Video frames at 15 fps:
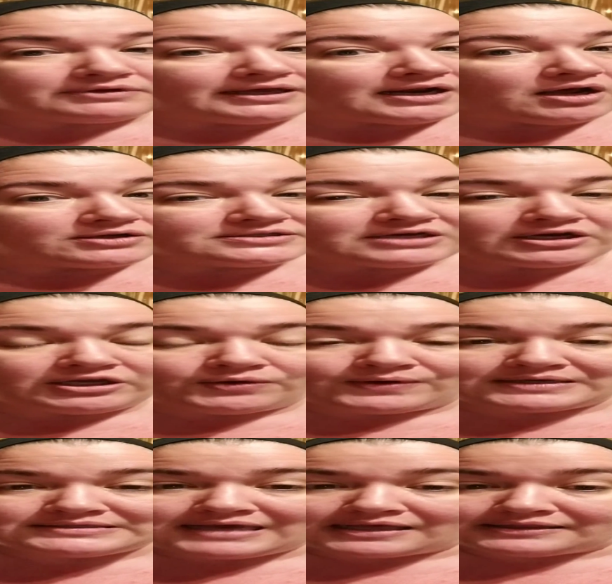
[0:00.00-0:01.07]
I'll tell you
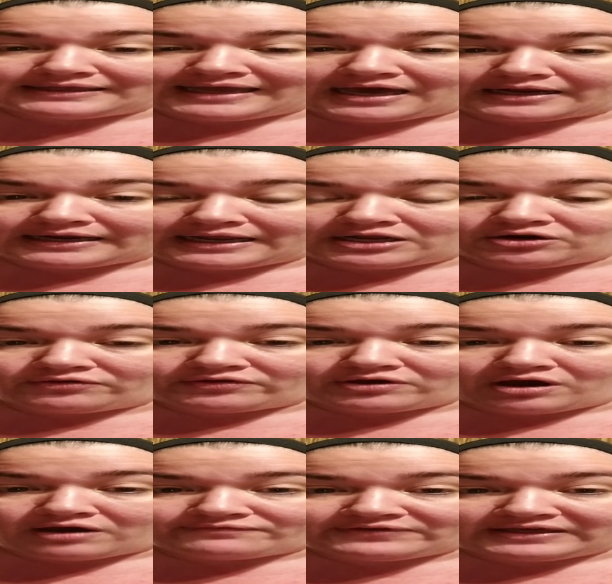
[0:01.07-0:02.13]
exactly how to enter the
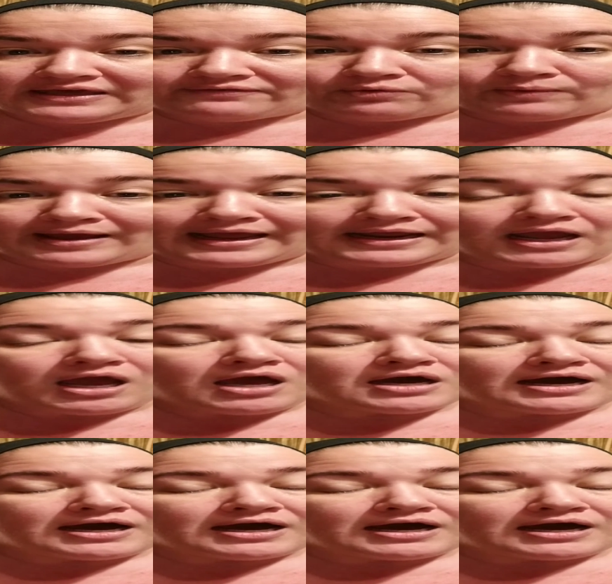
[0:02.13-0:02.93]
coffee giveaway.